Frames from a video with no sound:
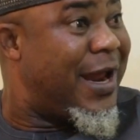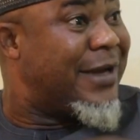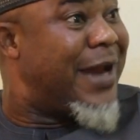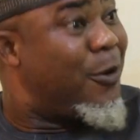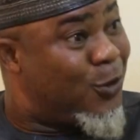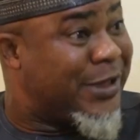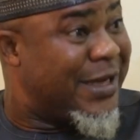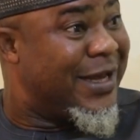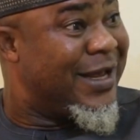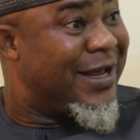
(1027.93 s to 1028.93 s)
Like
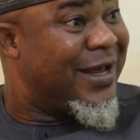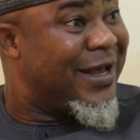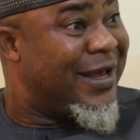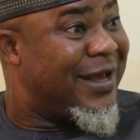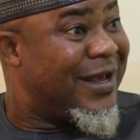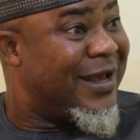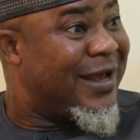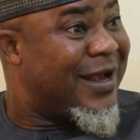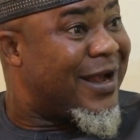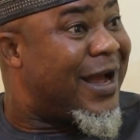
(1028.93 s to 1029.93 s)
Dangote
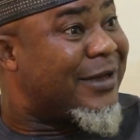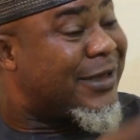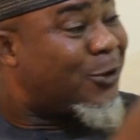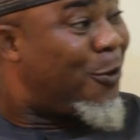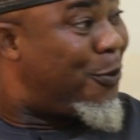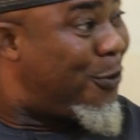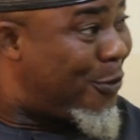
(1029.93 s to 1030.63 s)
can set up